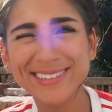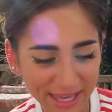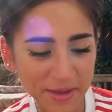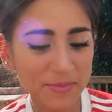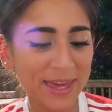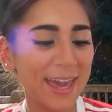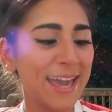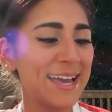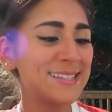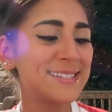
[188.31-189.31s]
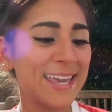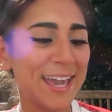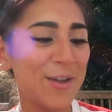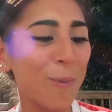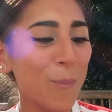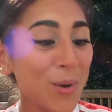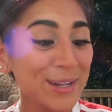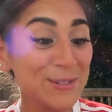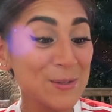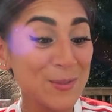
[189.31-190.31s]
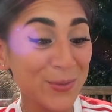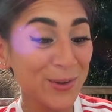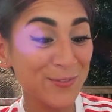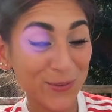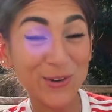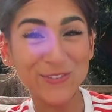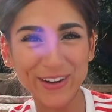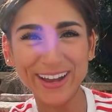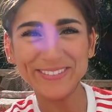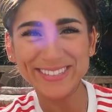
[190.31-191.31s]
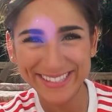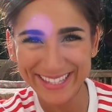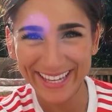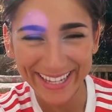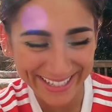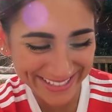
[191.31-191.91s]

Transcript: MKSK one two three four five six